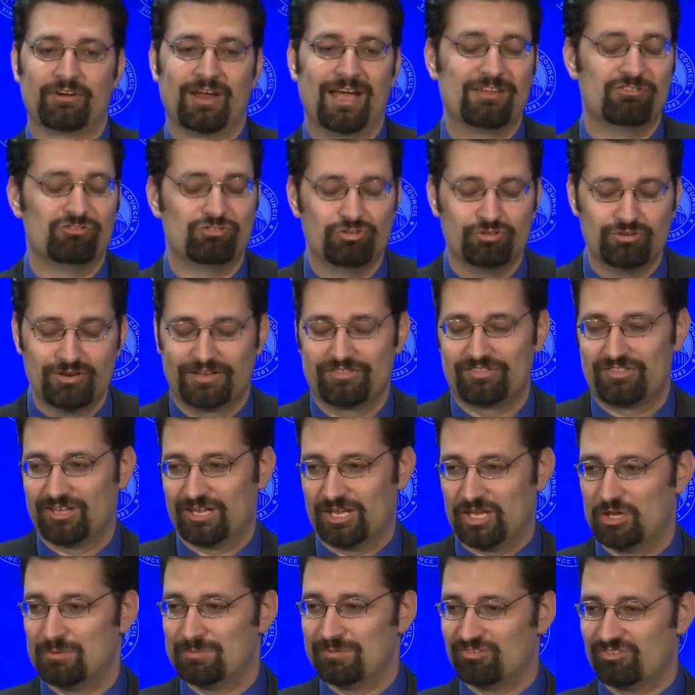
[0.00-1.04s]
I do not think
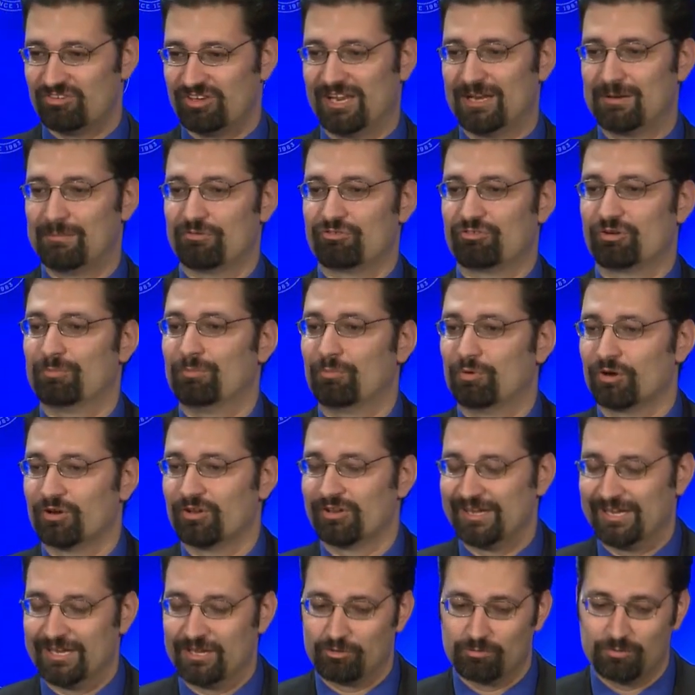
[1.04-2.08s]
humans and animals are morally
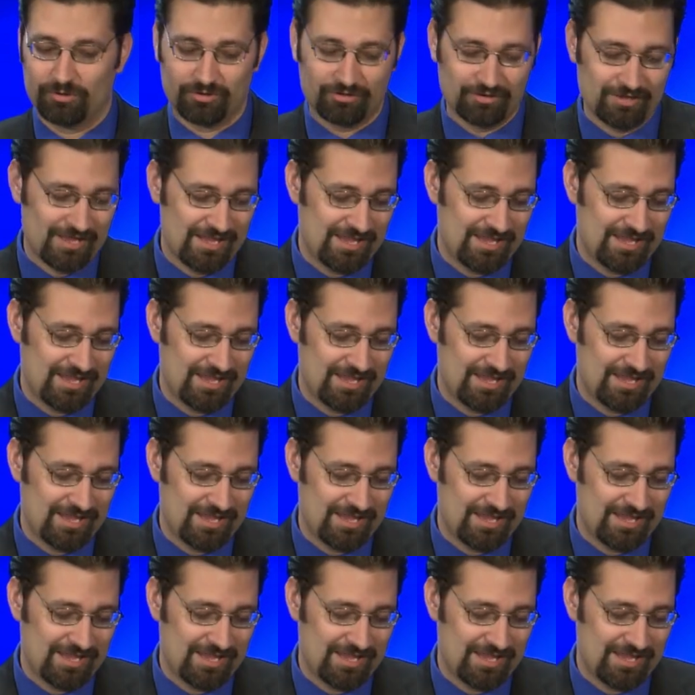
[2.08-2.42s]
equal,